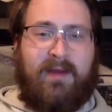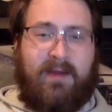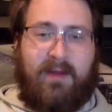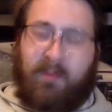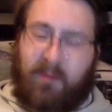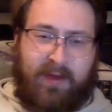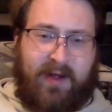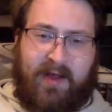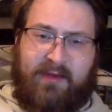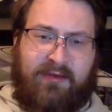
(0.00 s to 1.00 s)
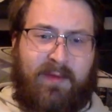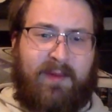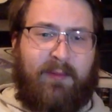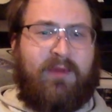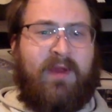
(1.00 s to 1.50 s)
we're only going to get so many
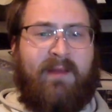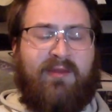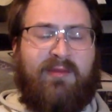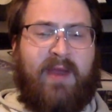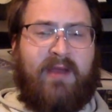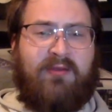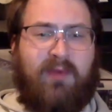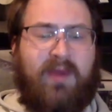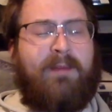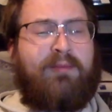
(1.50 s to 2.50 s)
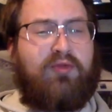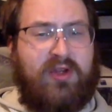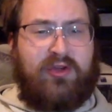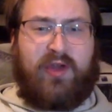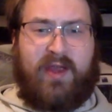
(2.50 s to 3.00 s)
more times with Mike Joy.
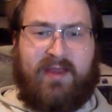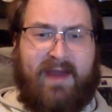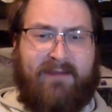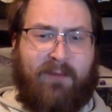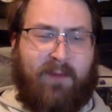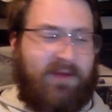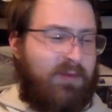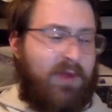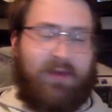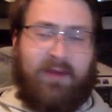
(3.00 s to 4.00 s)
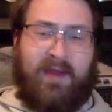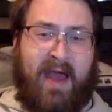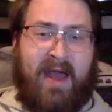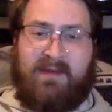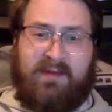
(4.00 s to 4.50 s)
Appreciate that voice, whether he
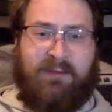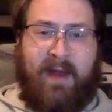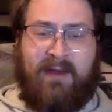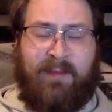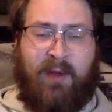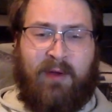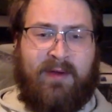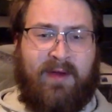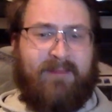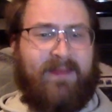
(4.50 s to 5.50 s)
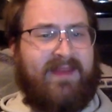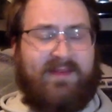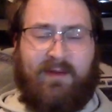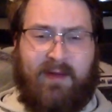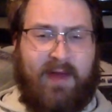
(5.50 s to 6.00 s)
has his fastball or not. He's
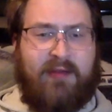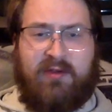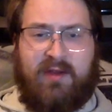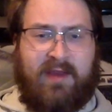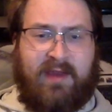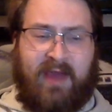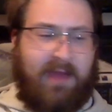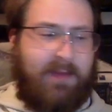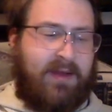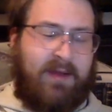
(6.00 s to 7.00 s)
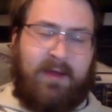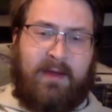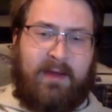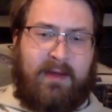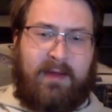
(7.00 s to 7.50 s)
still a legend in the game, and
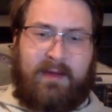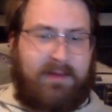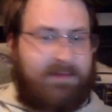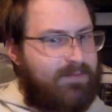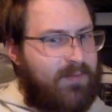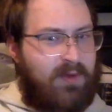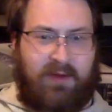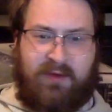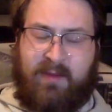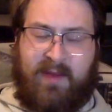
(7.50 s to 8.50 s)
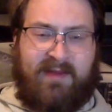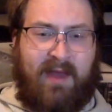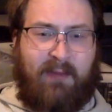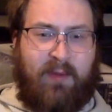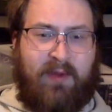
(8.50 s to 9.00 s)
there's going to be a
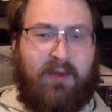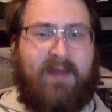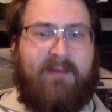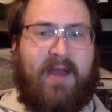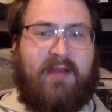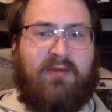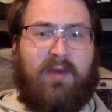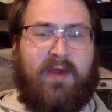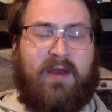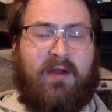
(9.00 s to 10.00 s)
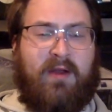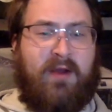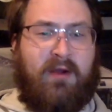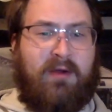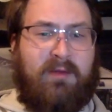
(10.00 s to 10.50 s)
time where we don't have Mike Joy in
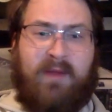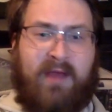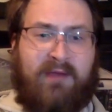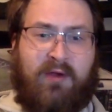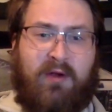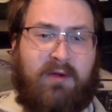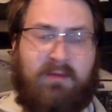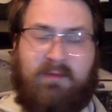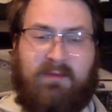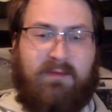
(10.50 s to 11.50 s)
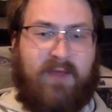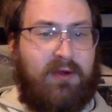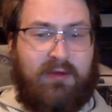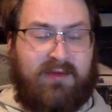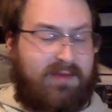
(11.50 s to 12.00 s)
our NASCAR
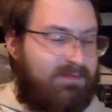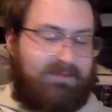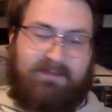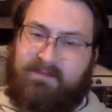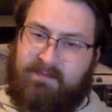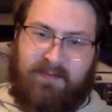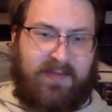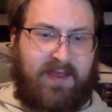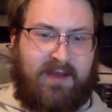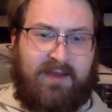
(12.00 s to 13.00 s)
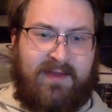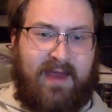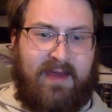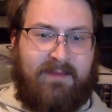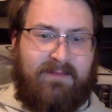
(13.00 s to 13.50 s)
ears. And at the end of the
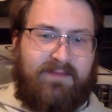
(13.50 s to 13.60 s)
day,